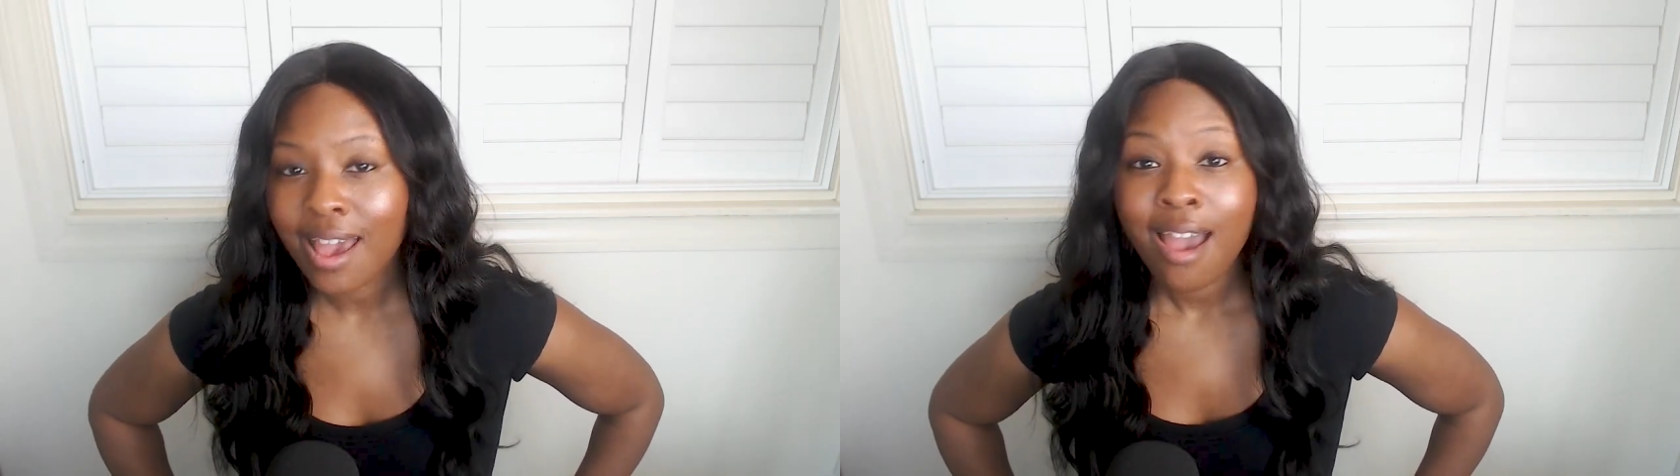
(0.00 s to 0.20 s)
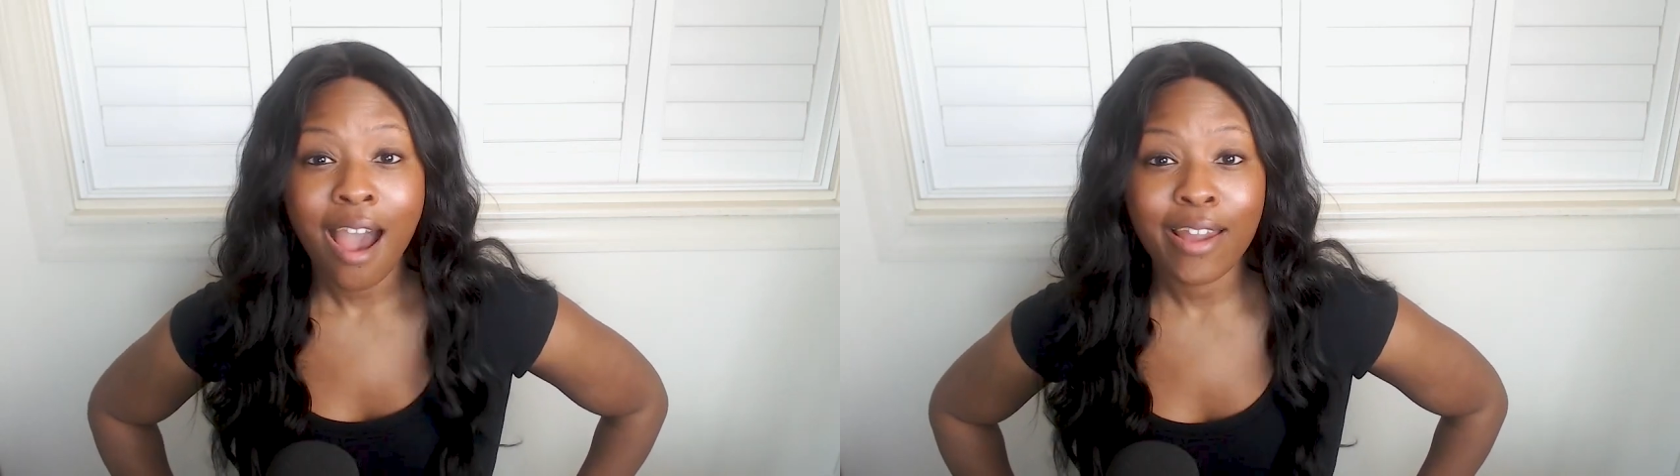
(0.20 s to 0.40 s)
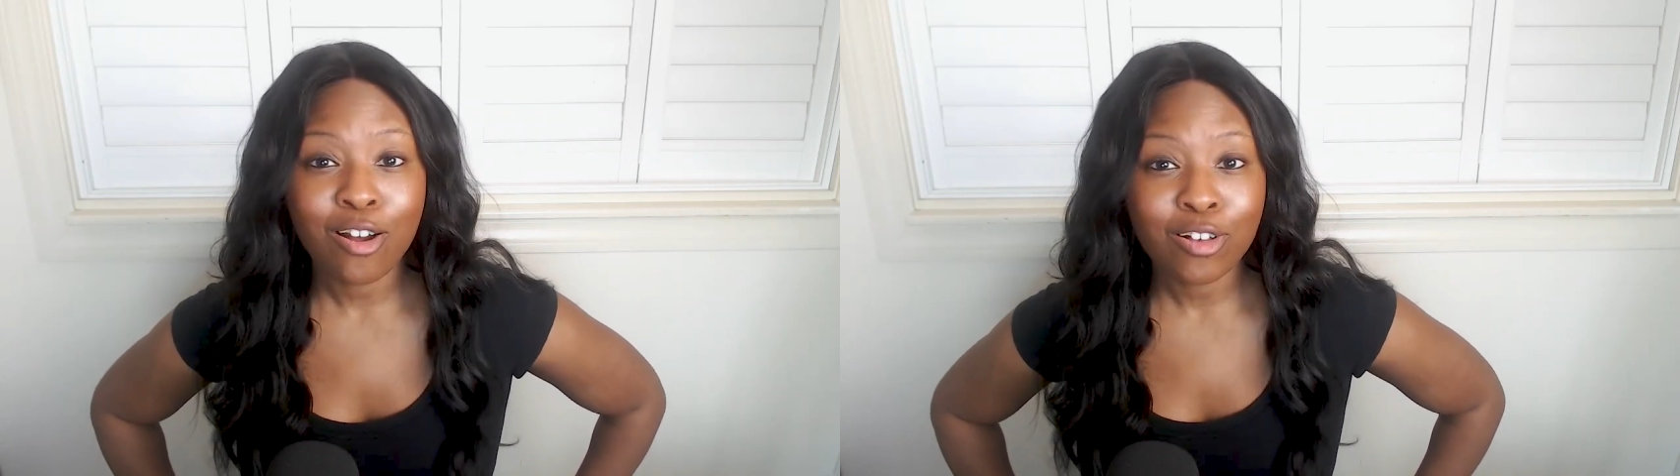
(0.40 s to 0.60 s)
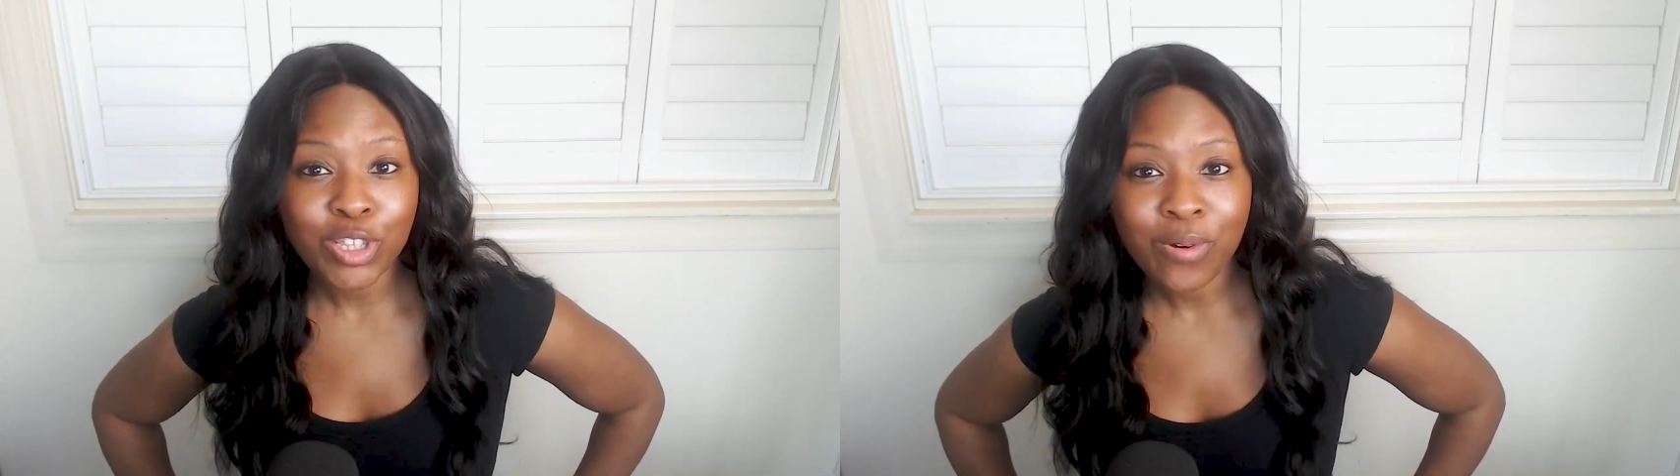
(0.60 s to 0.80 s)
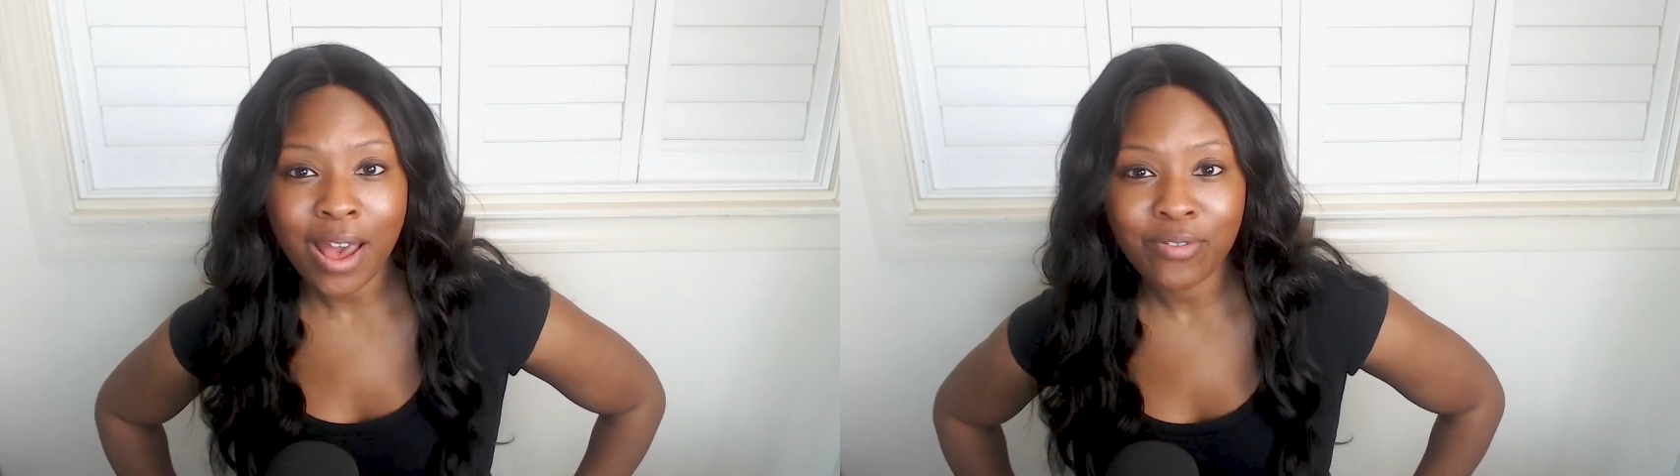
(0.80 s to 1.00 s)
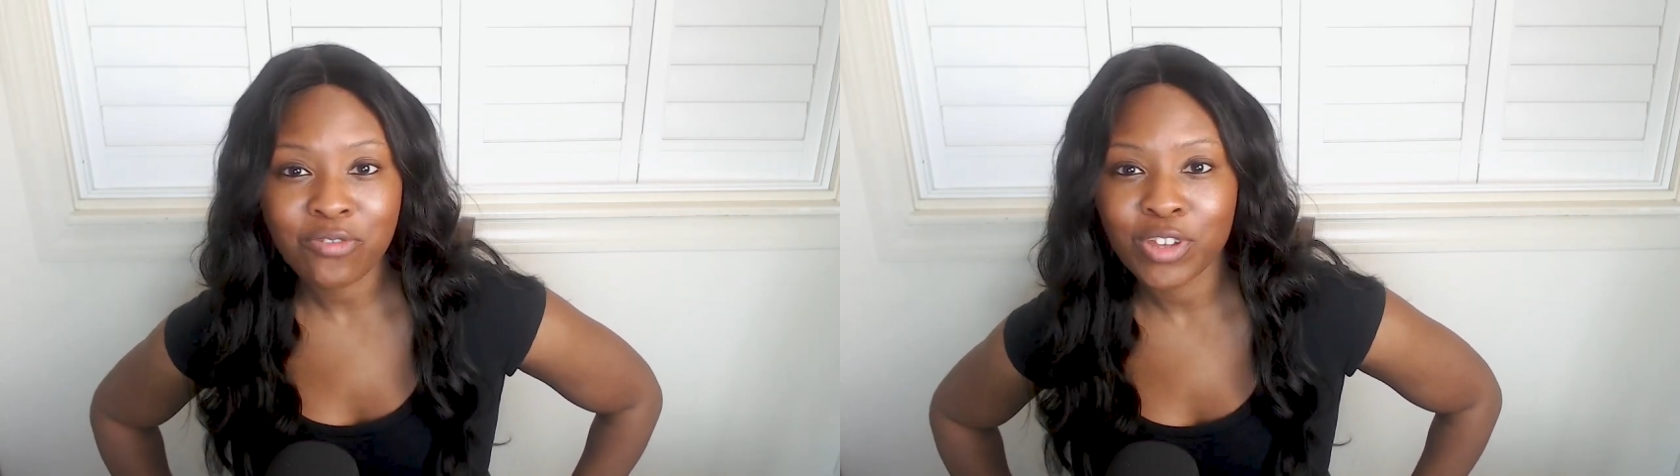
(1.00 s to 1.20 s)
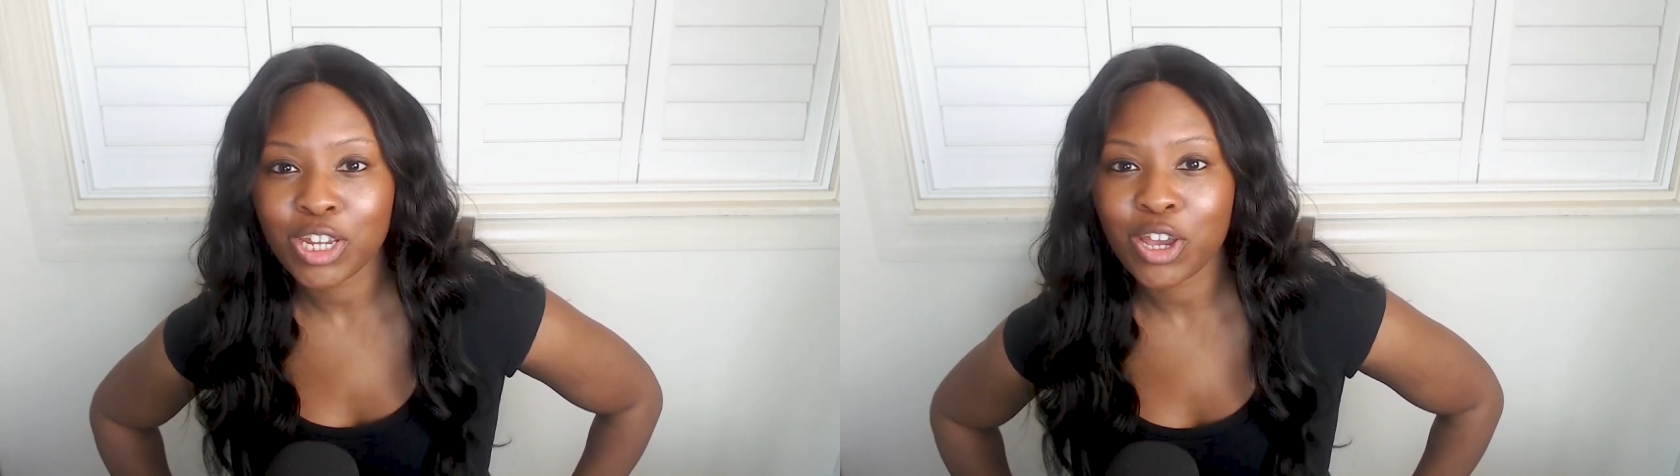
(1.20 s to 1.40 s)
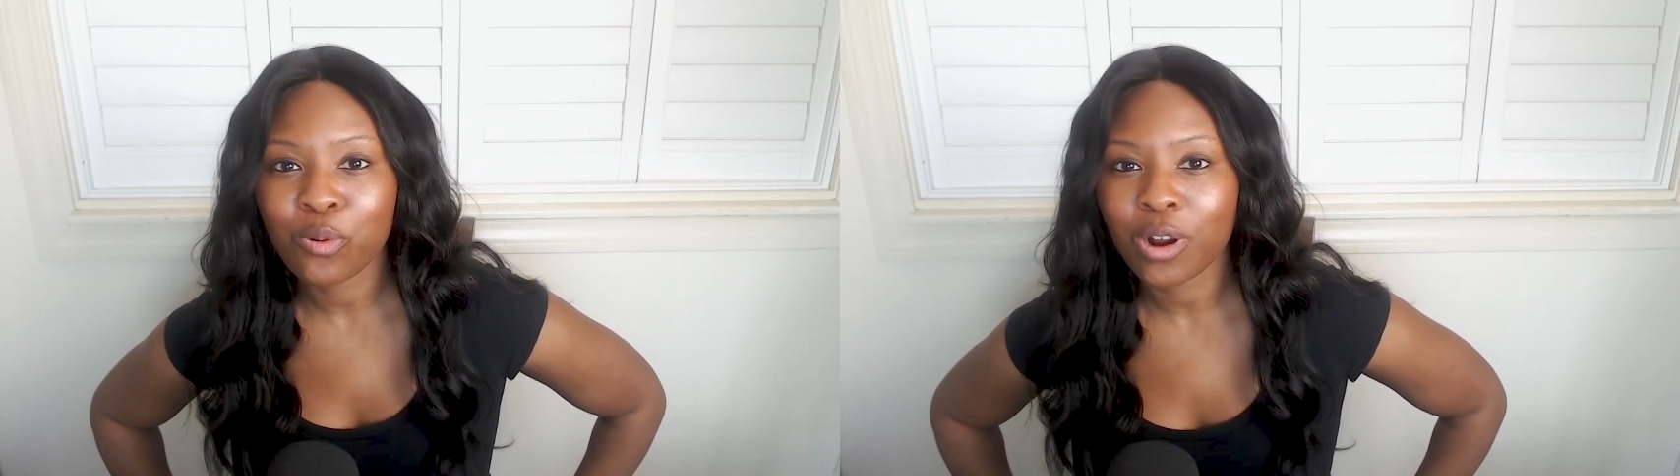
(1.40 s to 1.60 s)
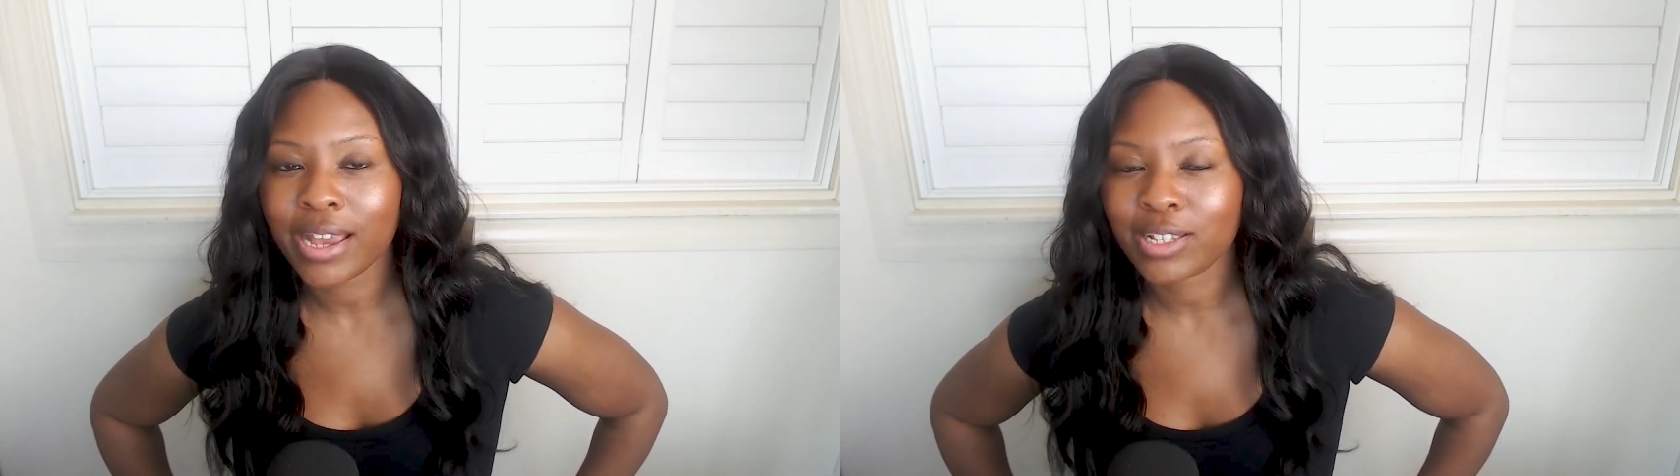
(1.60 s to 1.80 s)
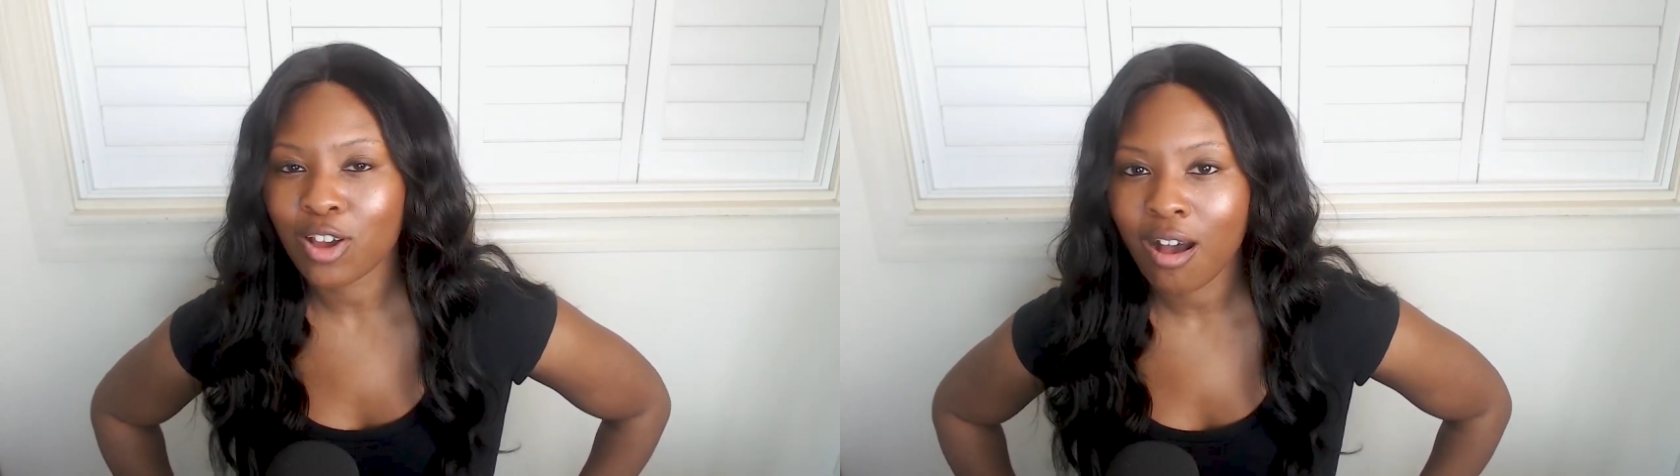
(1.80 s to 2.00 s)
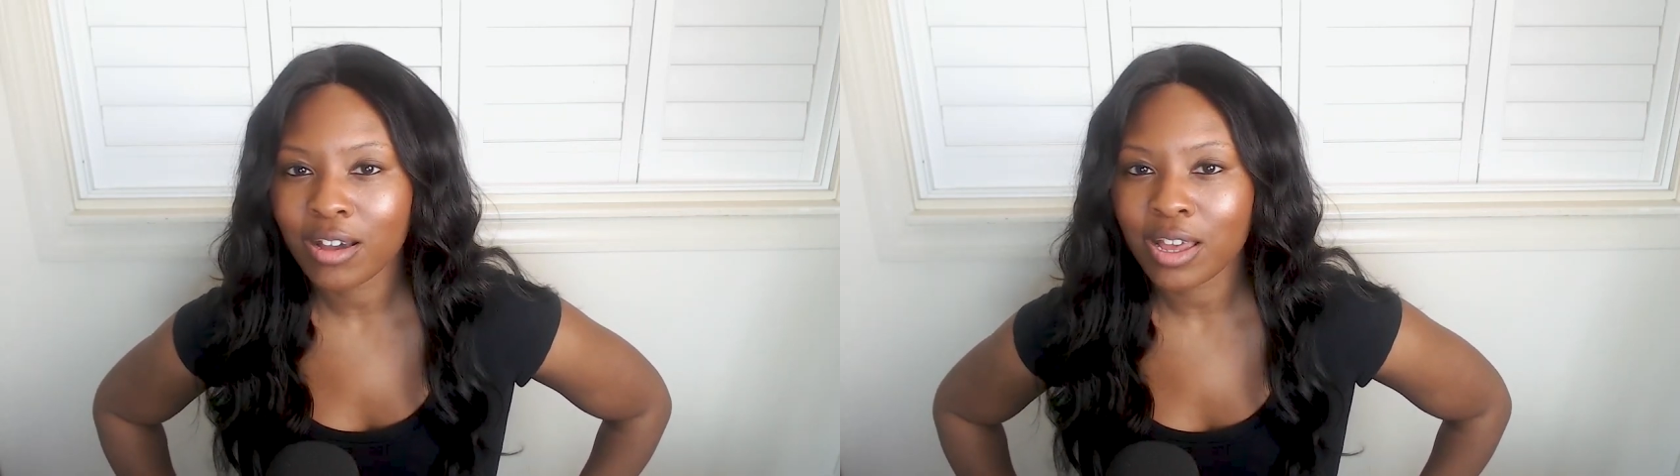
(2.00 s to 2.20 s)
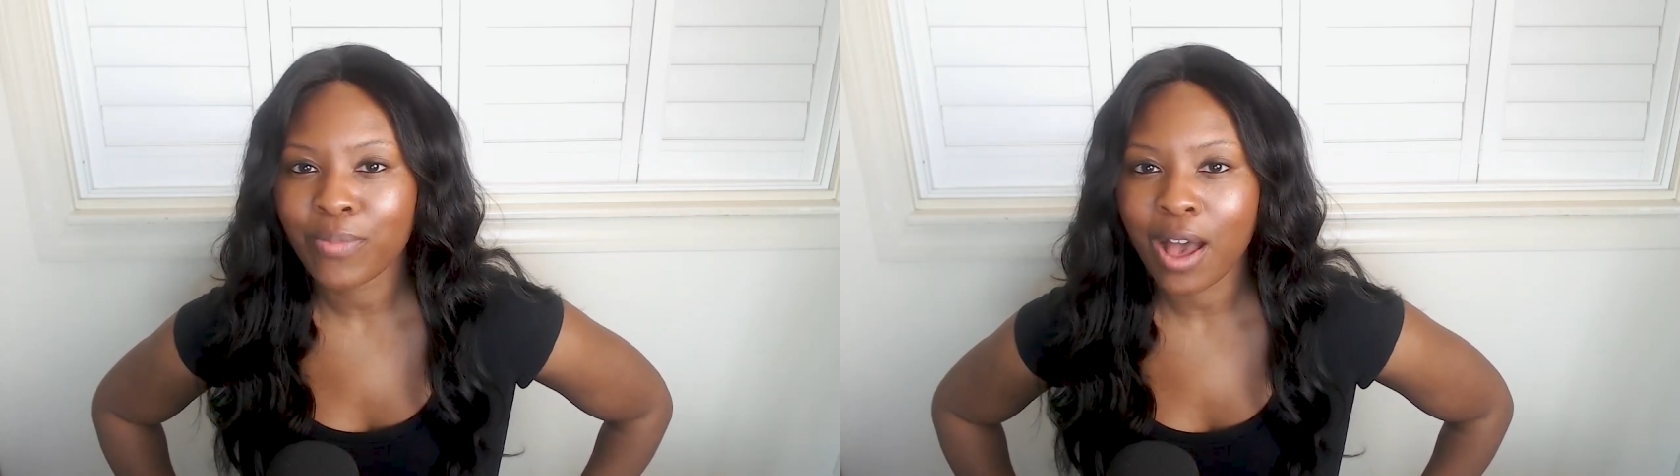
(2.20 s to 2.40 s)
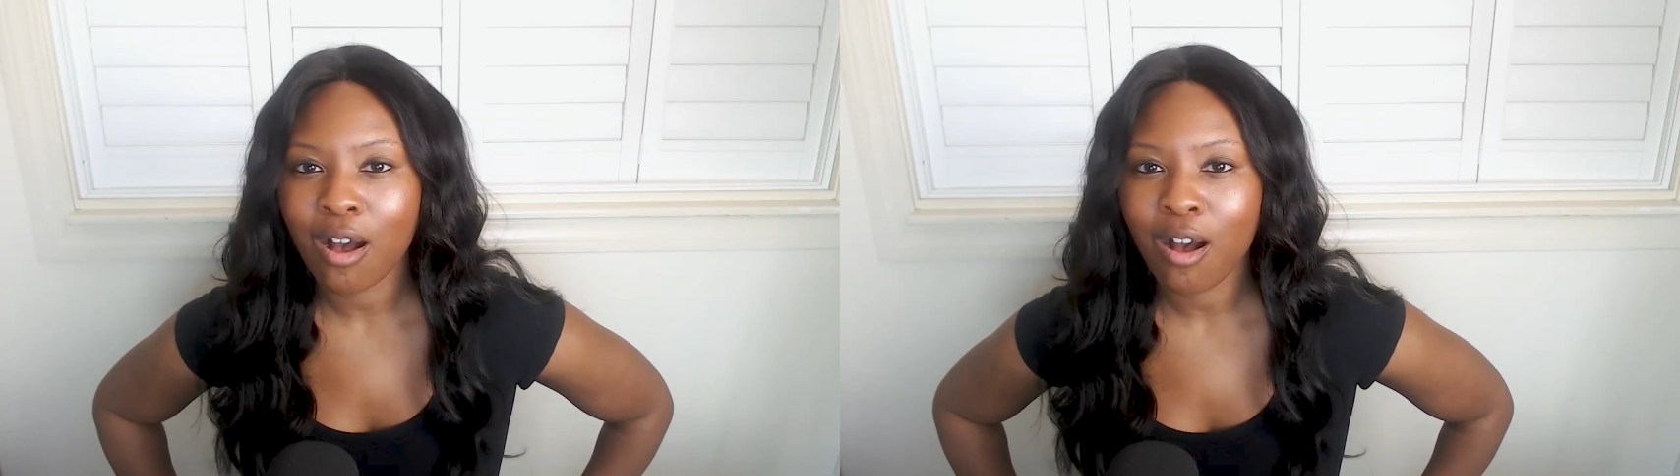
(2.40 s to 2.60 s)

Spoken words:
I also have a video where I talk about